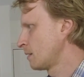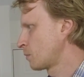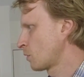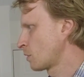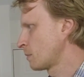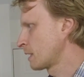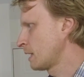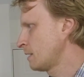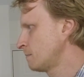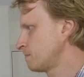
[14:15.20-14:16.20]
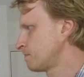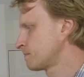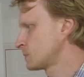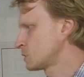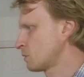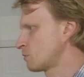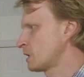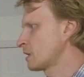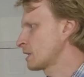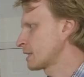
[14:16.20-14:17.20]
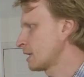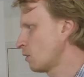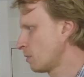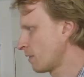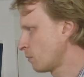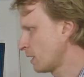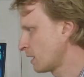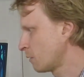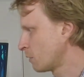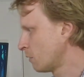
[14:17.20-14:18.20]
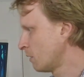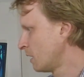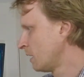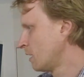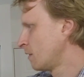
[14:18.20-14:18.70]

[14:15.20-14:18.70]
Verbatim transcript: the program again. So we're running that again. Oh, by the way, here we go.